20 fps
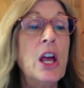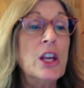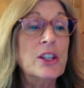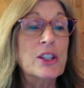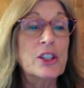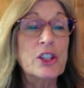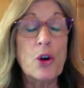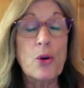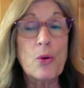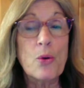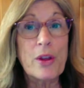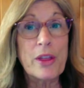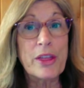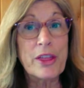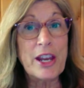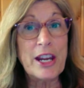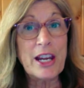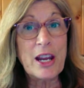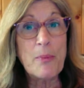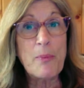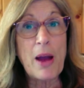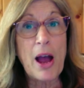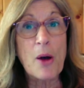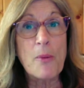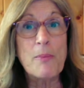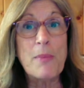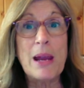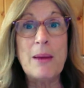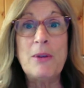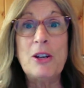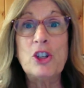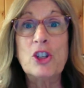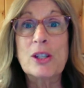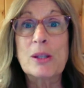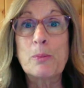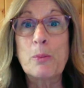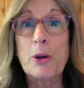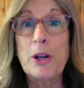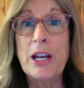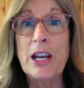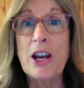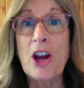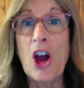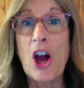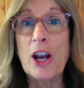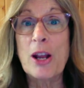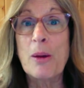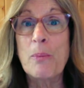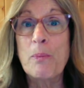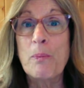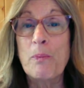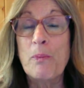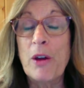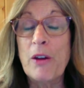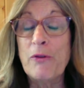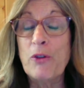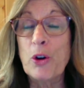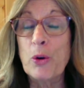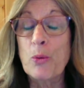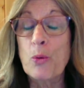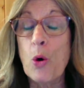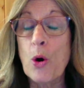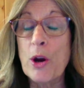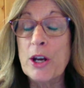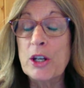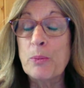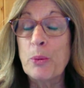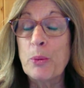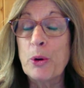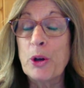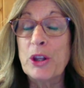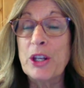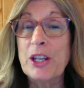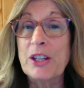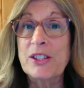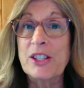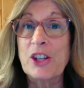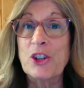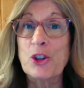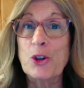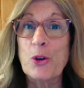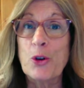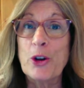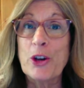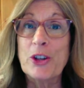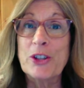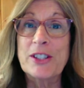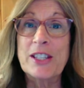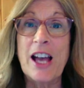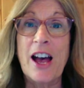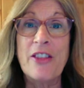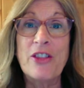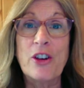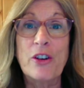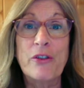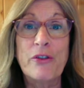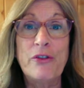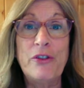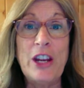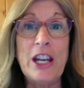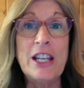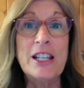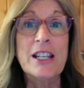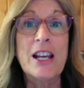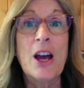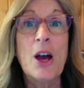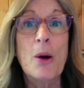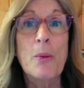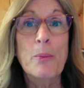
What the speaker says: So think about maybe just putting on if you're going to put the essential oils on their feet,